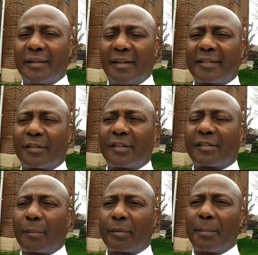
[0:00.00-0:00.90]
This is the
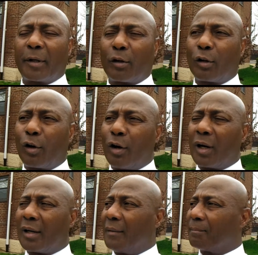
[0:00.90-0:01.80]
supplemental
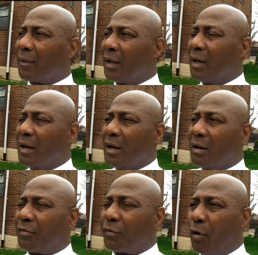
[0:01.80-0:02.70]
log
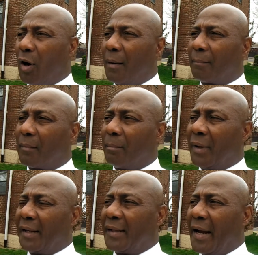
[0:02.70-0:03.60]
for
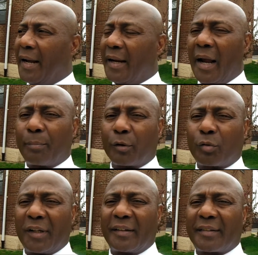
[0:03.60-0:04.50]
Monday, April
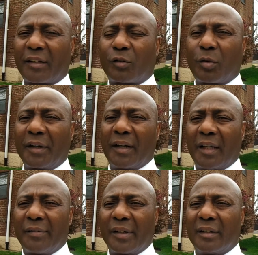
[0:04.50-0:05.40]
26,
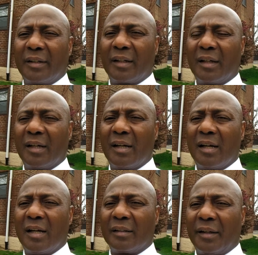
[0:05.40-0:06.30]
2011.
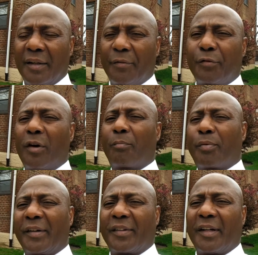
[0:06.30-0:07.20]
The nephew of
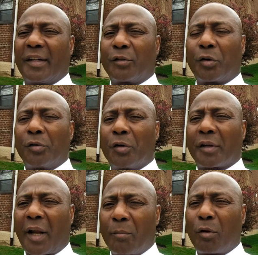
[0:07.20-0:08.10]
President Antonio
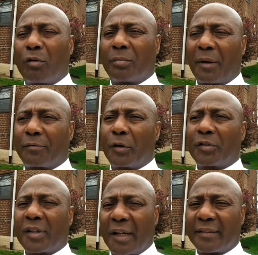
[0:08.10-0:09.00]
Cable, who's my
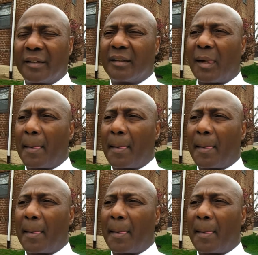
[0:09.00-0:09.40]
first cousin